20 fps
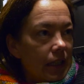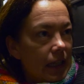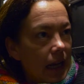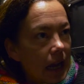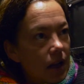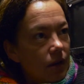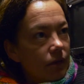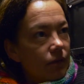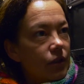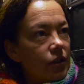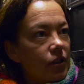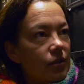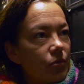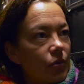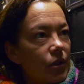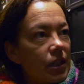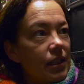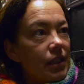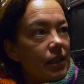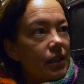it down for some
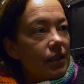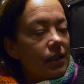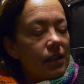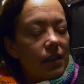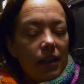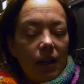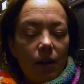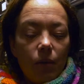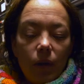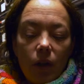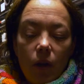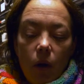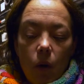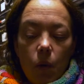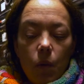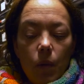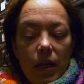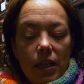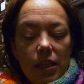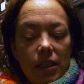reason, there will
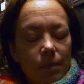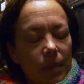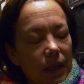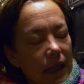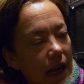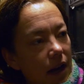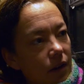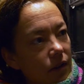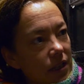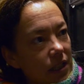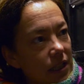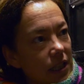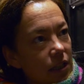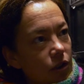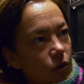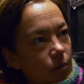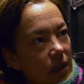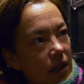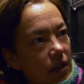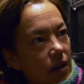always be
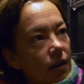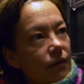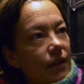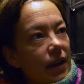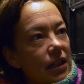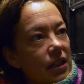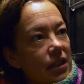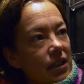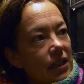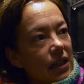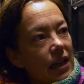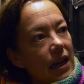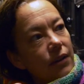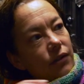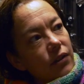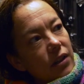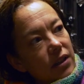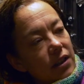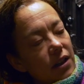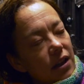guaranteed to be enough energy
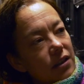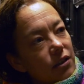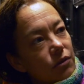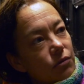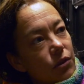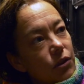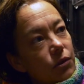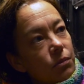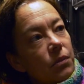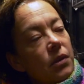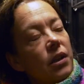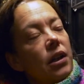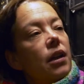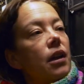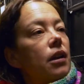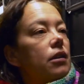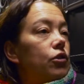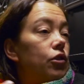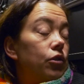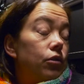left on the other room
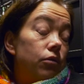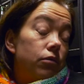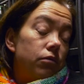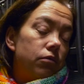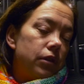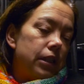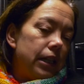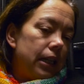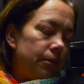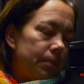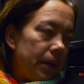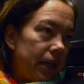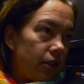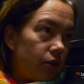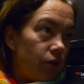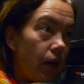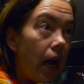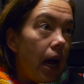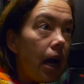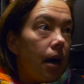to sail back
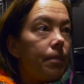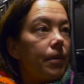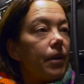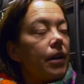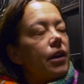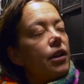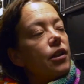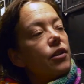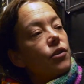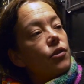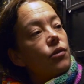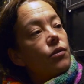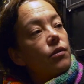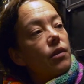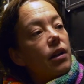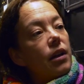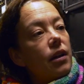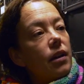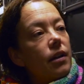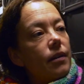to harbour,
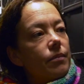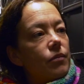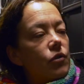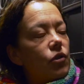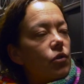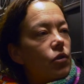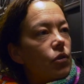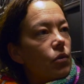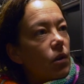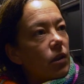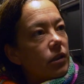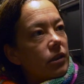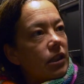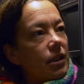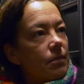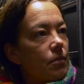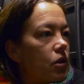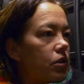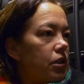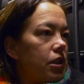to, uh, to do all the
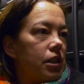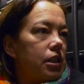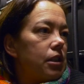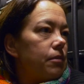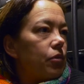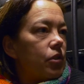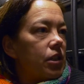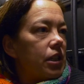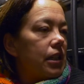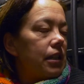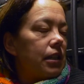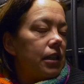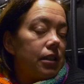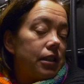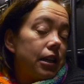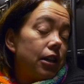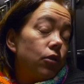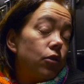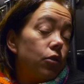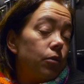emergency
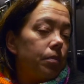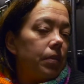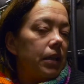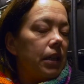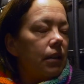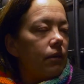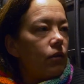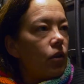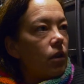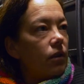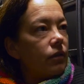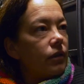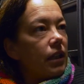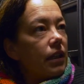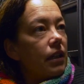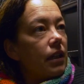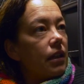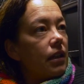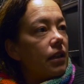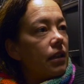procedures that could be involved in,
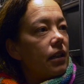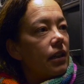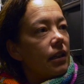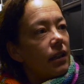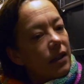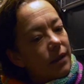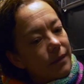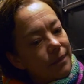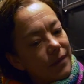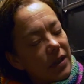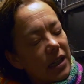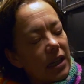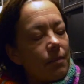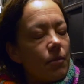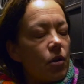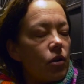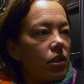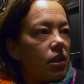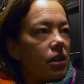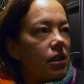a, in a, an
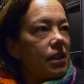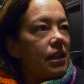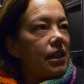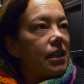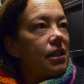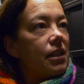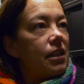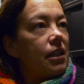emergency at